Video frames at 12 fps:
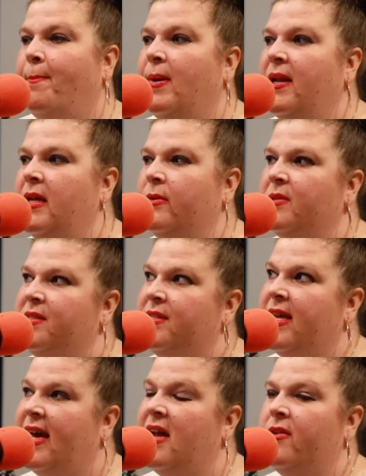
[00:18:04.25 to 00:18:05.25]
but it was
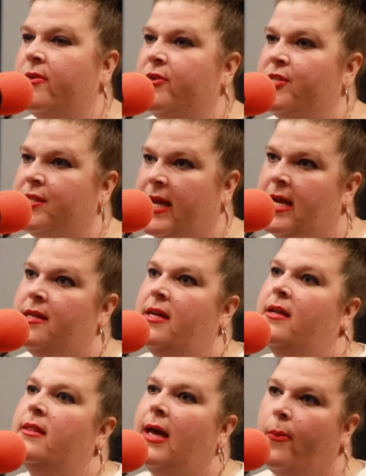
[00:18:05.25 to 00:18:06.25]
that
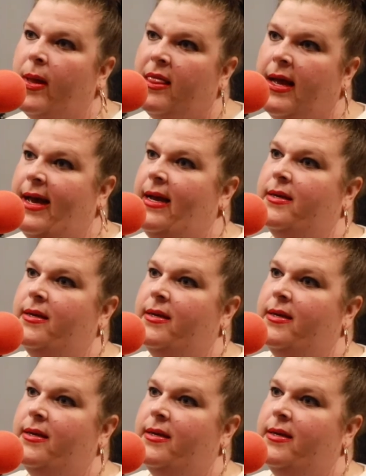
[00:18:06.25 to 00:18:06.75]
understanding that we lacked.